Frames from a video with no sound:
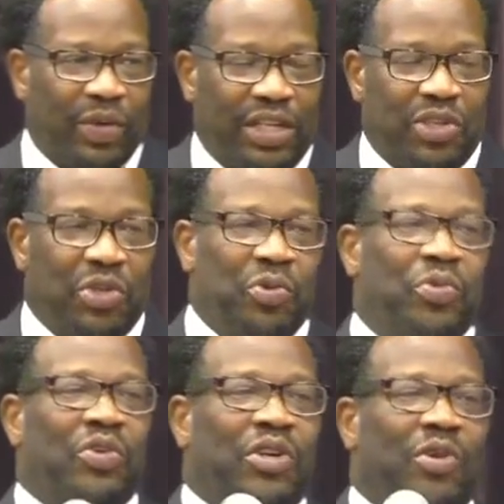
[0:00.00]
When
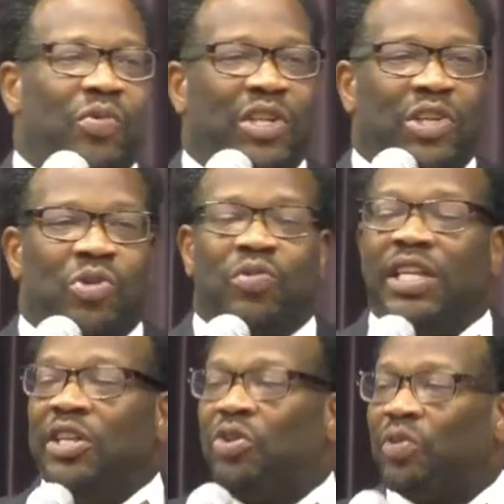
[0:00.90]
you when you
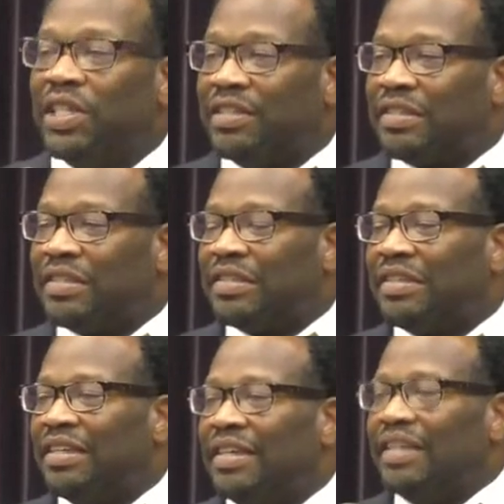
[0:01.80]

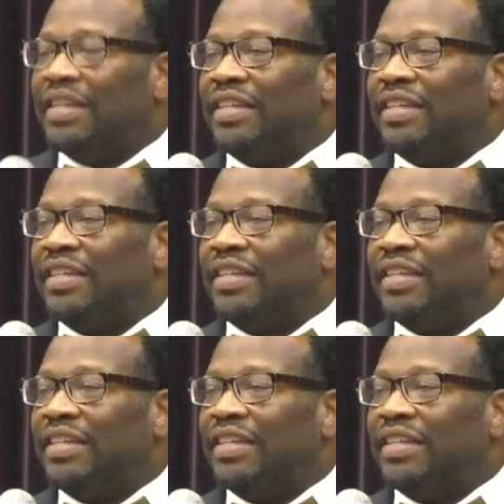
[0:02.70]
decrease,